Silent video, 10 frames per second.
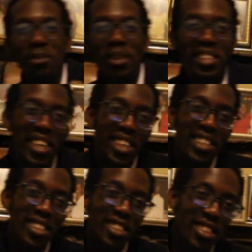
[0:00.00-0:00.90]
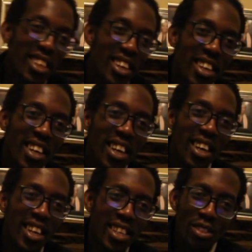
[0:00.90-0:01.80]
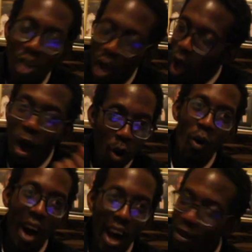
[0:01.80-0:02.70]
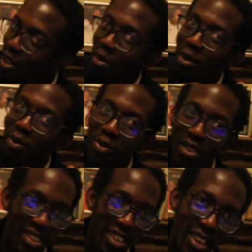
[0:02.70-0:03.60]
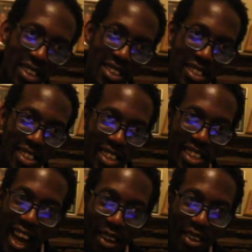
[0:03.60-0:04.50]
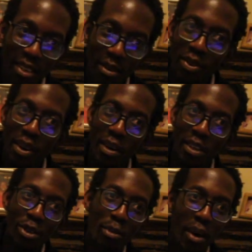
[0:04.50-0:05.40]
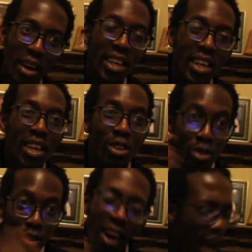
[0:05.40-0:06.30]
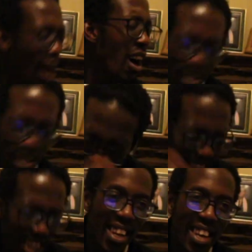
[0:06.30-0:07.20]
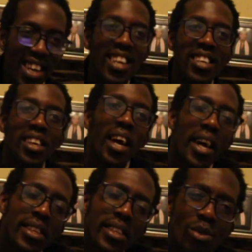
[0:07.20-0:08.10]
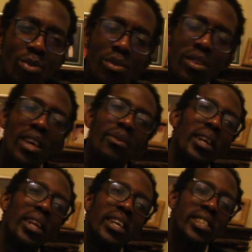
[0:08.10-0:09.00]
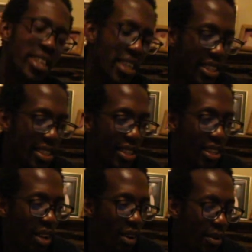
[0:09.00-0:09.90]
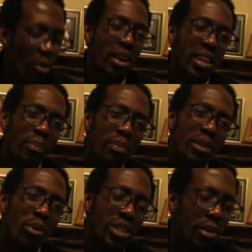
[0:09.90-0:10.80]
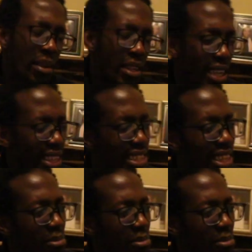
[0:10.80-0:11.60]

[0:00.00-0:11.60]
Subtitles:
me a second. No, I don't give a like, I don't give a fuck about no mark. You owe me! And that's when I realized, shit. When I wake up in the morning, I'm like, God damn.